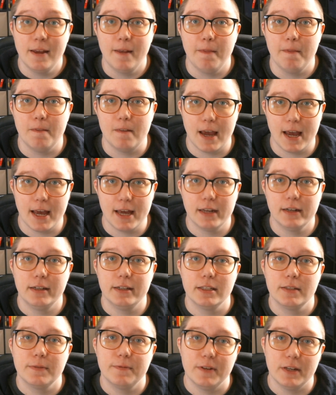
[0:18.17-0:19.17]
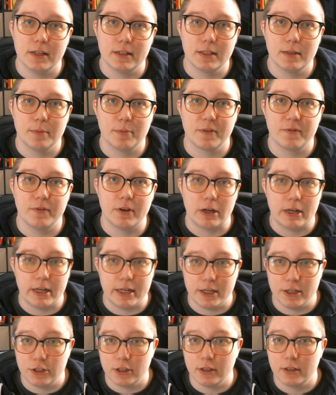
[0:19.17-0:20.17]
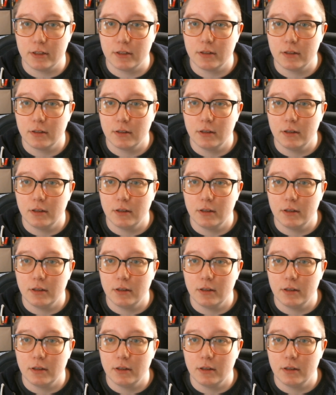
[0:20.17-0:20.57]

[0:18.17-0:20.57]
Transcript: That is phenotypic variation.